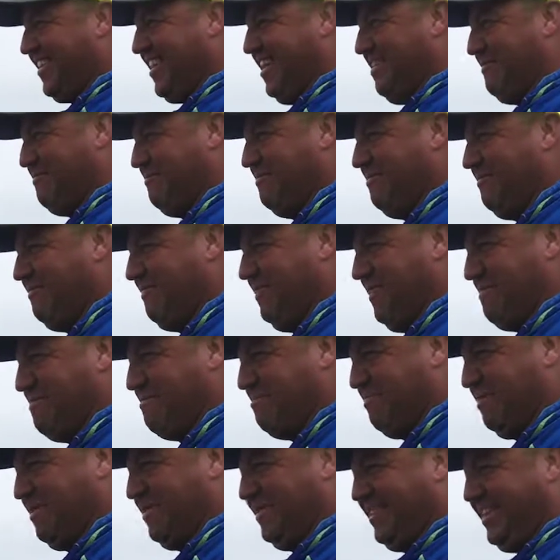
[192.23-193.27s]
came
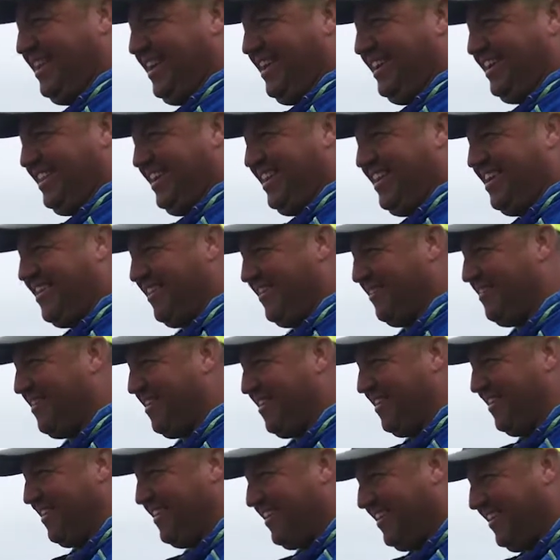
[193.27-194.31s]
completely out of
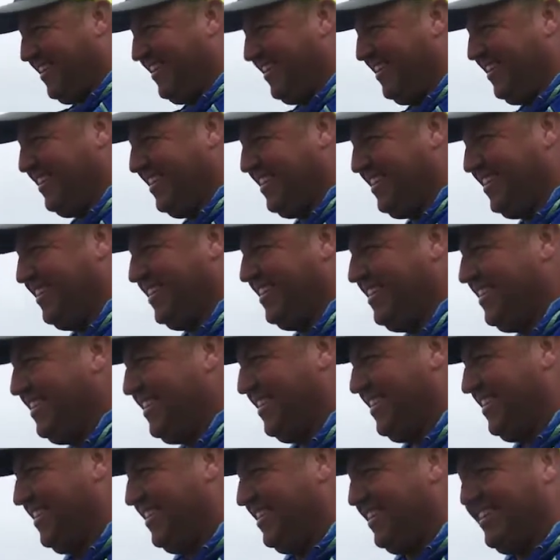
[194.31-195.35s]
water.
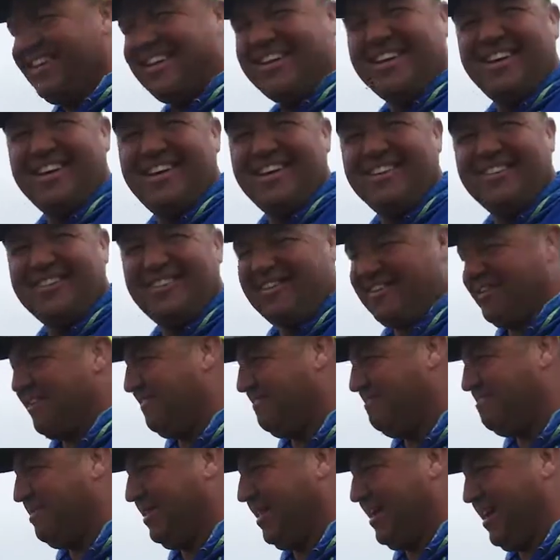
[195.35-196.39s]
What a
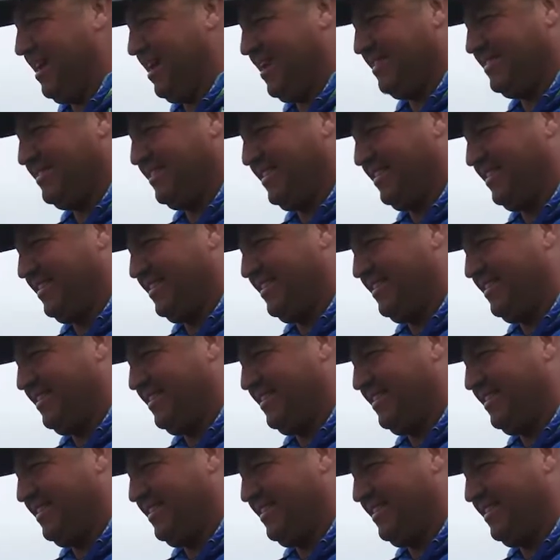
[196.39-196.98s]
blast.